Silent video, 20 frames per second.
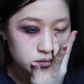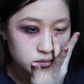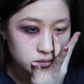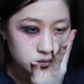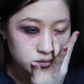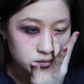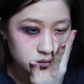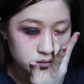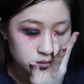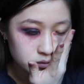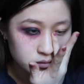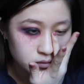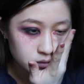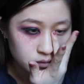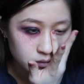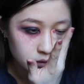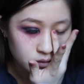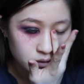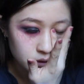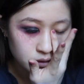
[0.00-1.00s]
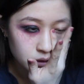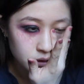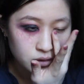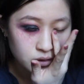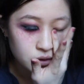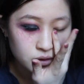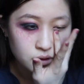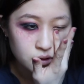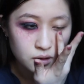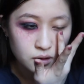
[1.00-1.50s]
then blending it in with my
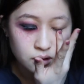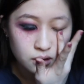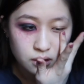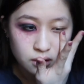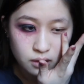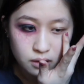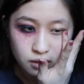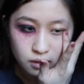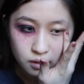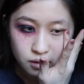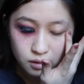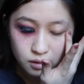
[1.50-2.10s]
hands.